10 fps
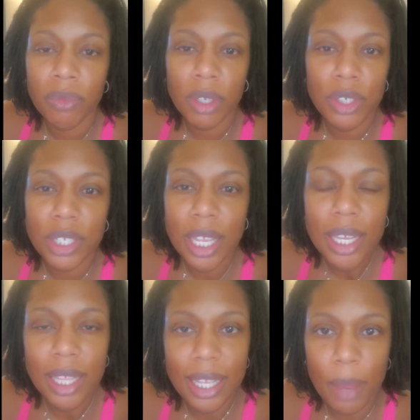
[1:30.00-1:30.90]
just
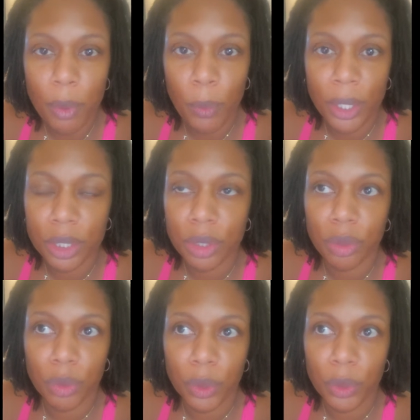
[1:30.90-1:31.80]
anything that we went
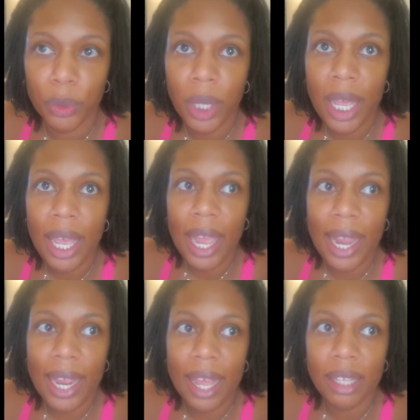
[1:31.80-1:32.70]
through,
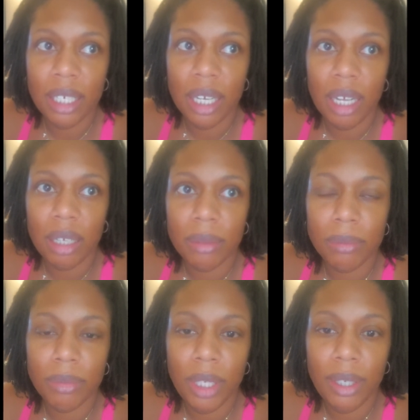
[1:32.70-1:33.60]
and
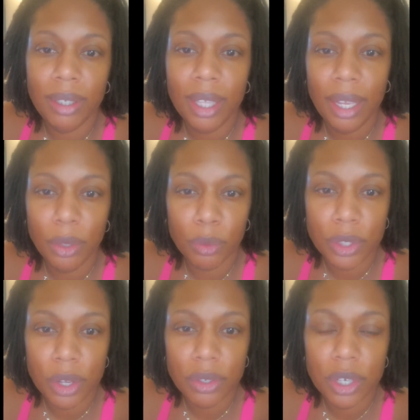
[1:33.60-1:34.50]
the end
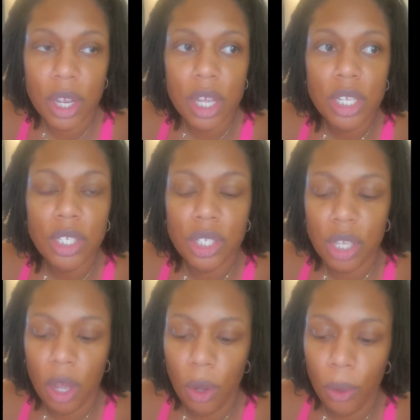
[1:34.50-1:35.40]
result.
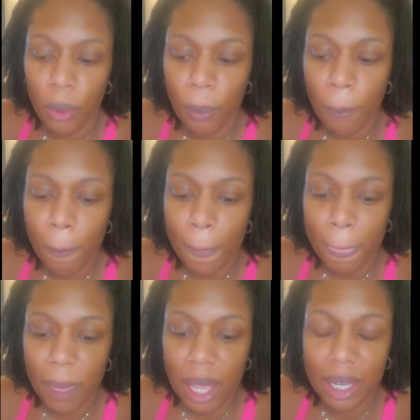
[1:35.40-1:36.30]
So
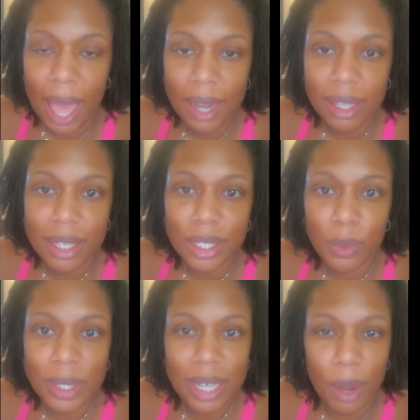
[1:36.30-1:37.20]
a lot of this
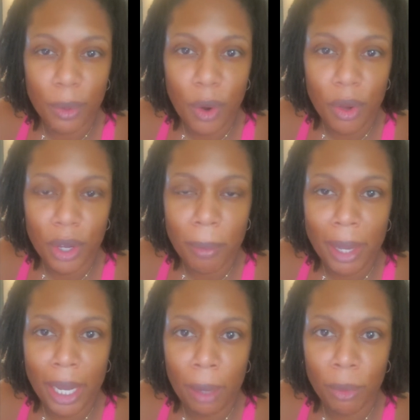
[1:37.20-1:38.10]
was not recorded on
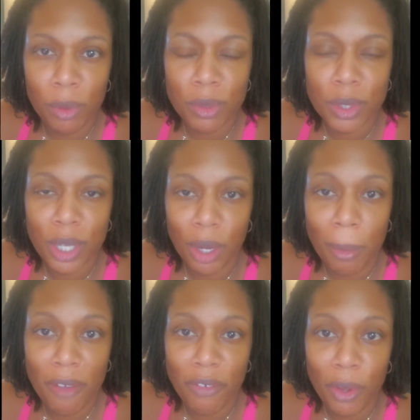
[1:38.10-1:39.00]
my camera. It was done on
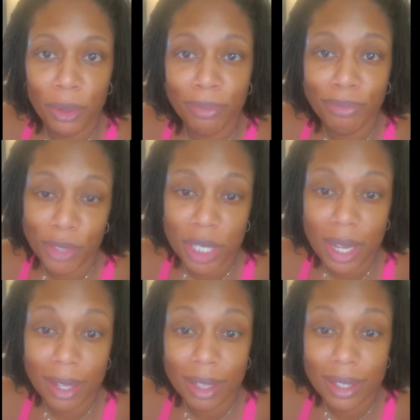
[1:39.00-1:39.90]
my phone, just
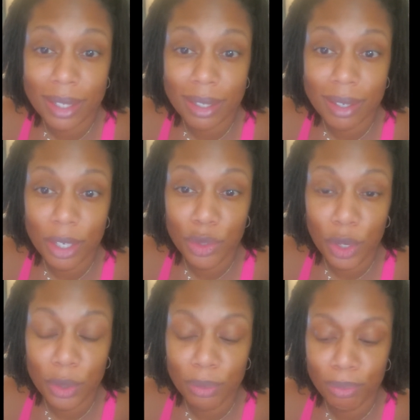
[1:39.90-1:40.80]
like this
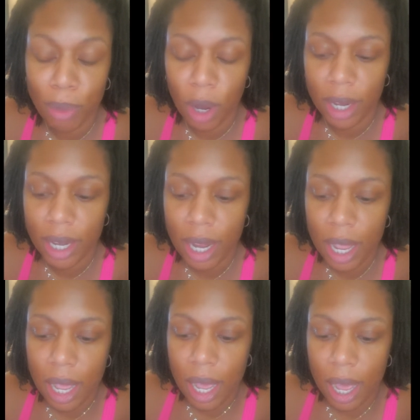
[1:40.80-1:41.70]
intro part.
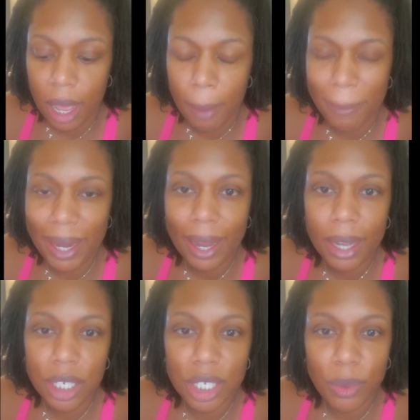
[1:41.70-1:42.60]
But I
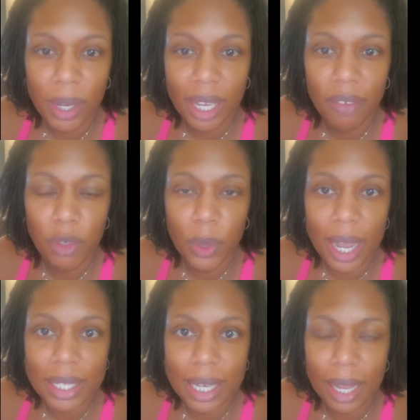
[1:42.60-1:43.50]
kind of just want to give you
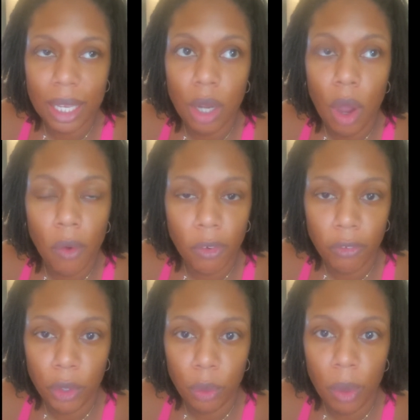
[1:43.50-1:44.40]
guys like an
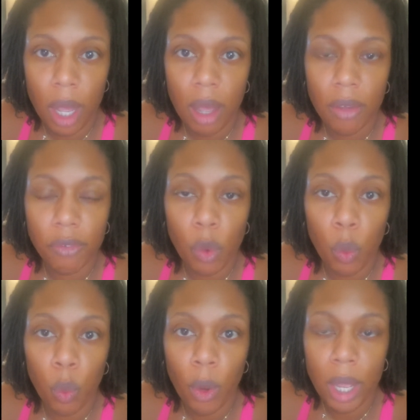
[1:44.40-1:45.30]
overview of
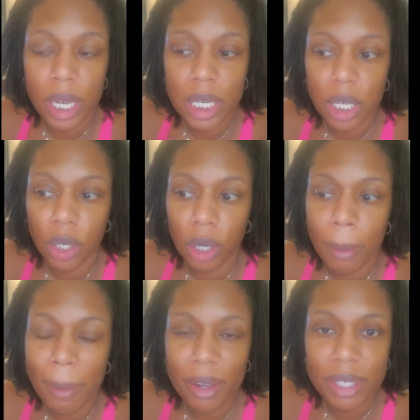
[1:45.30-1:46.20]
what you're
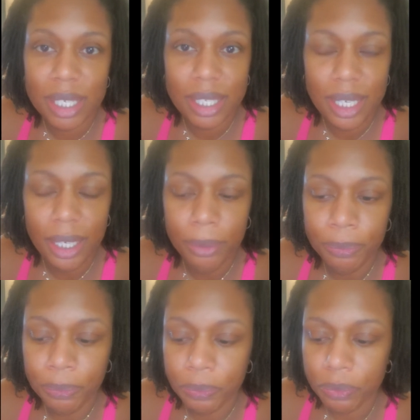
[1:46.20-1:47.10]
about to see.
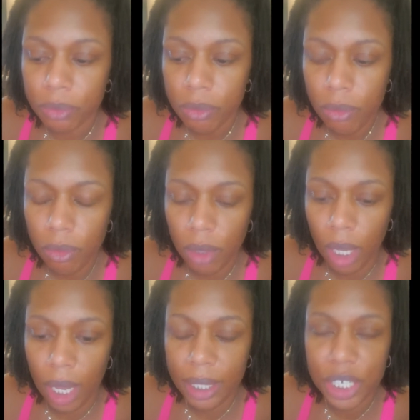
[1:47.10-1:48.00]

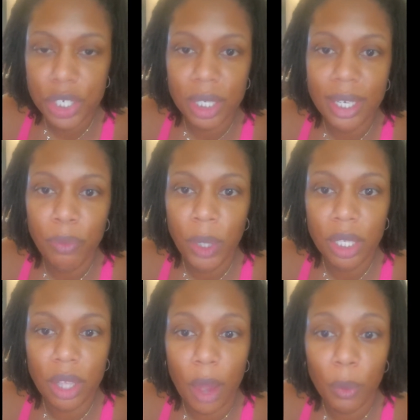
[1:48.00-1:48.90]
Initially, we
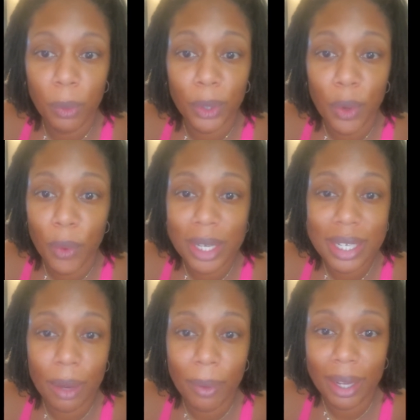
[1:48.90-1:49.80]
thought we were going
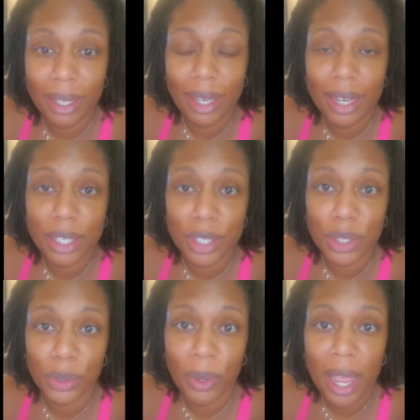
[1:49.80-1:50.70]
directly
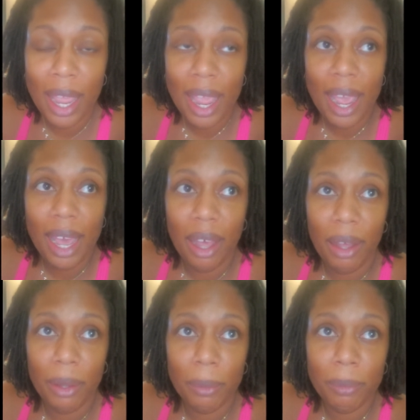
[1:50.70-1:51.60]
into
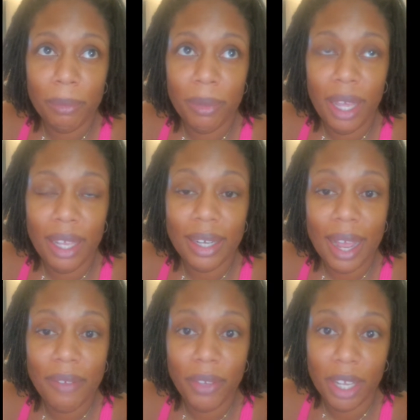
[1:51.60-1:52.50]
an
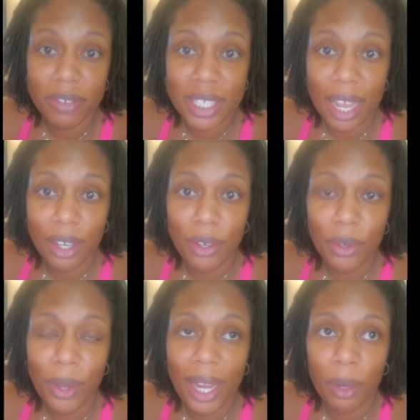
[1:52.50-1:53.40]
IVF
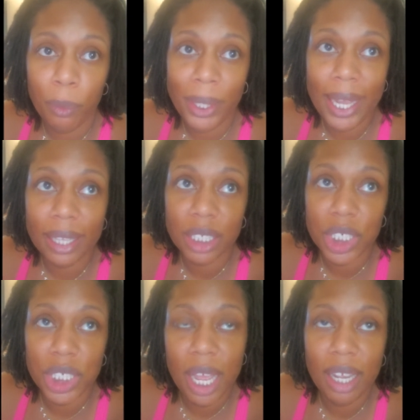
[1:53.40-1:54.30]
cycle, and we got the
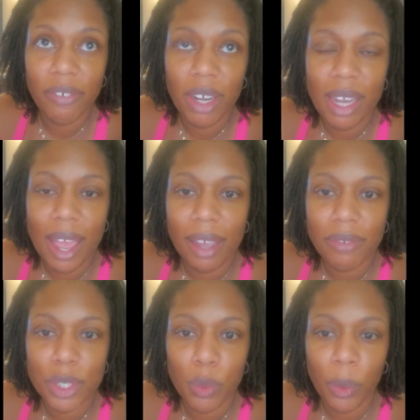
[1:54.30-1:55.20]
shock of our
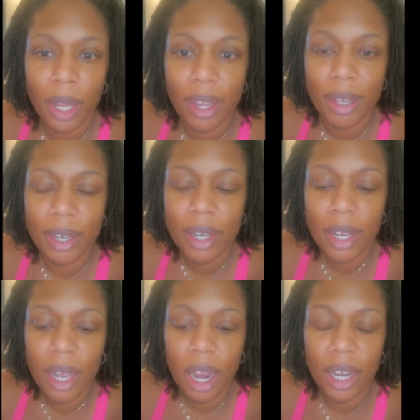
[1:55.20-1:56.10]
lives when
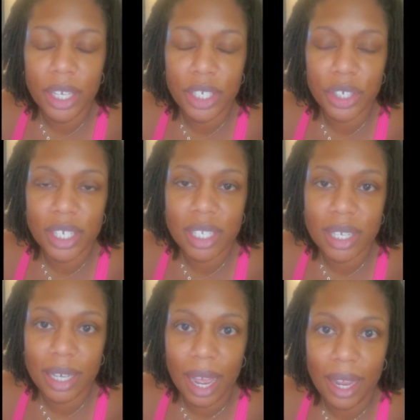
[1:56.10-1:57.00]
our insurance
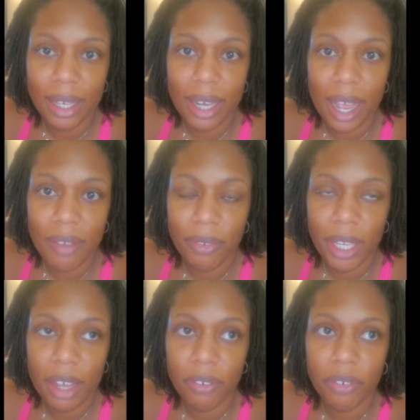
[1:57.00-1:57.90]
denied
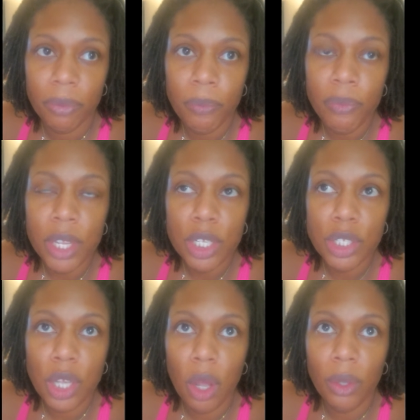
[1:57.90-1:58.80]
IVF.
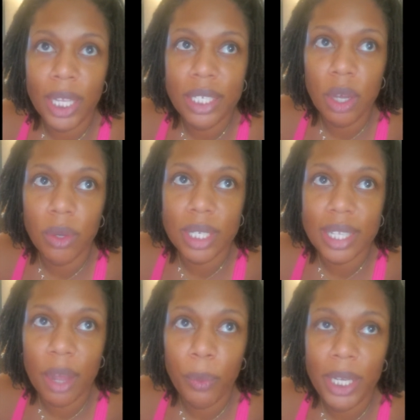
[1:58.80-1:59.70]
So they told us
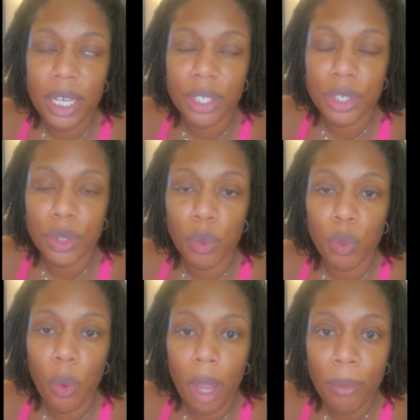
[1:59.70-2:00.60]
that we needed to do
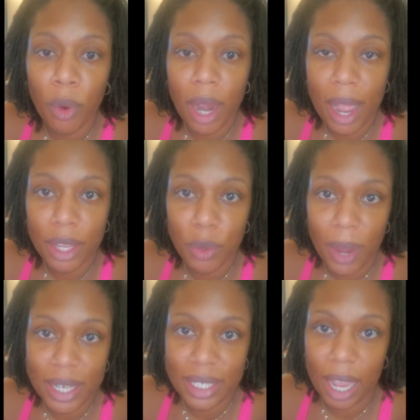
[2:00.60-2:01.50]
one more
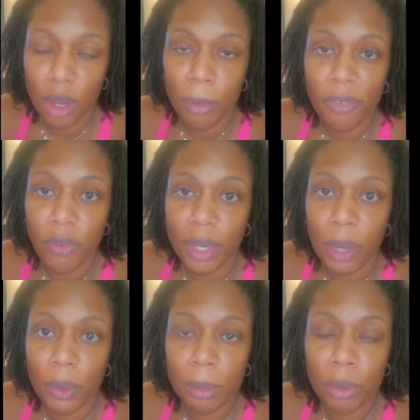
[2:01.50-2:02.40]
IUI cycle before they
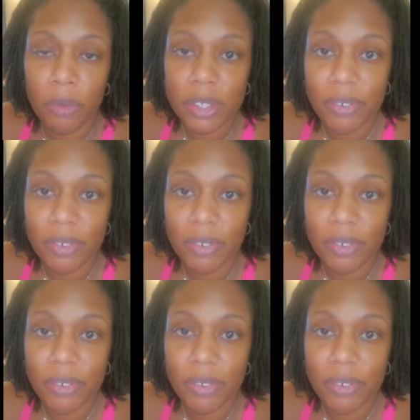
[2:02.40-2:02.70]
would approve us